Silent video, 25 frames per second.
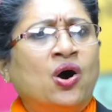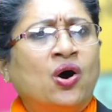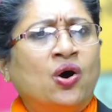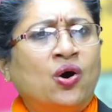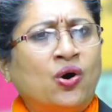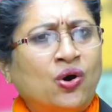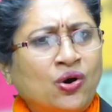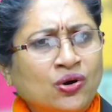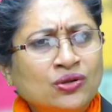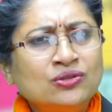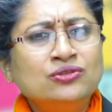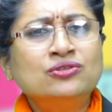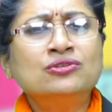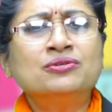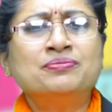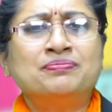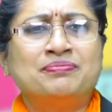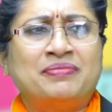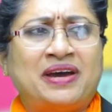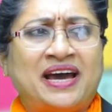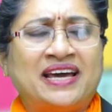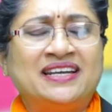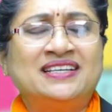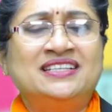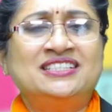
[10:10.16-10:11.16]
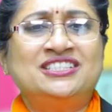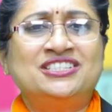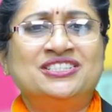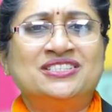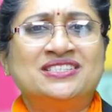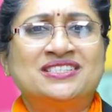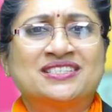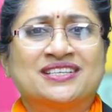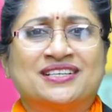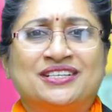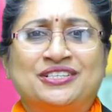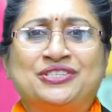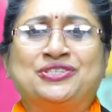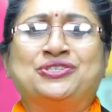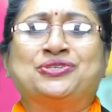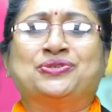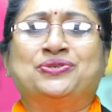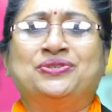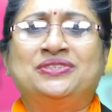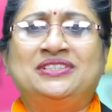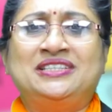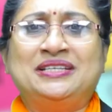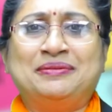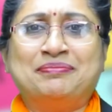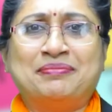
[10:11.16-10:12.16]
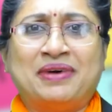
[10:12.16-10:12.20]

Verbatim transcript: Although managers control the